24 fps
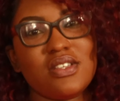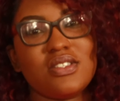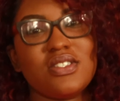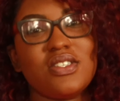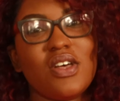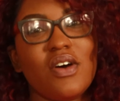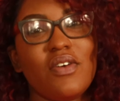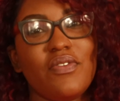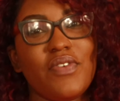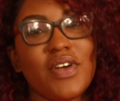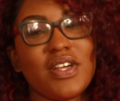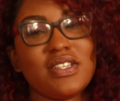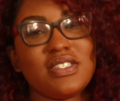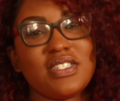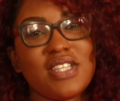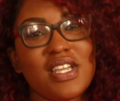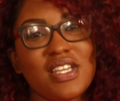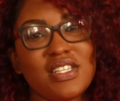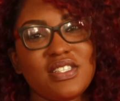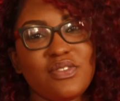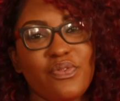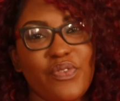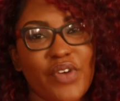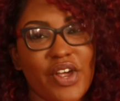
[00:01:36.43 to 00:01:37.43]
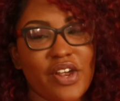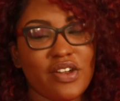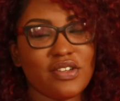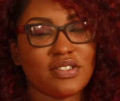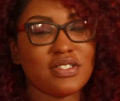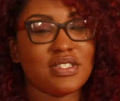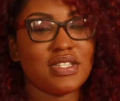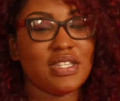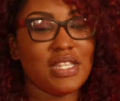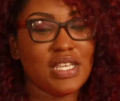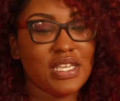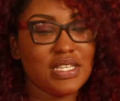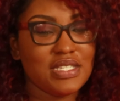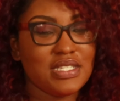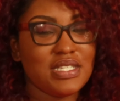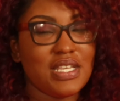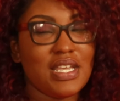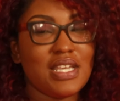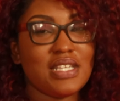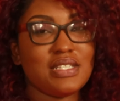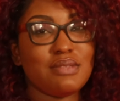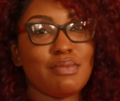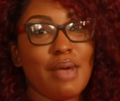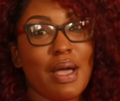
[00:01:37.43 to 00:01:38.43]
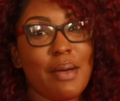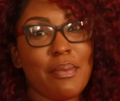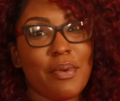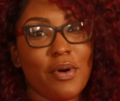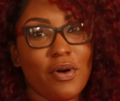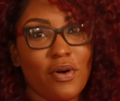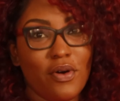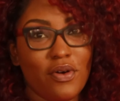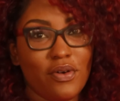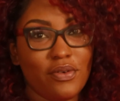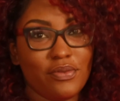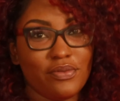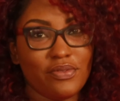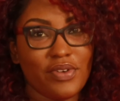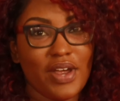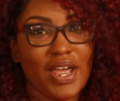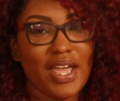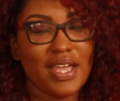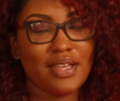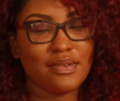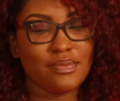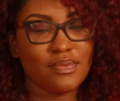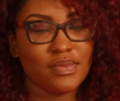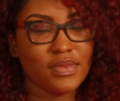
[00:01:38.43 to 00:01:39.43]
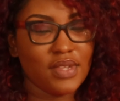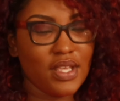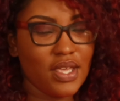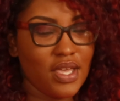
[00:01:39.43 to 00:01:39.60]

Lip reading: So first things first, this is my bowl, right?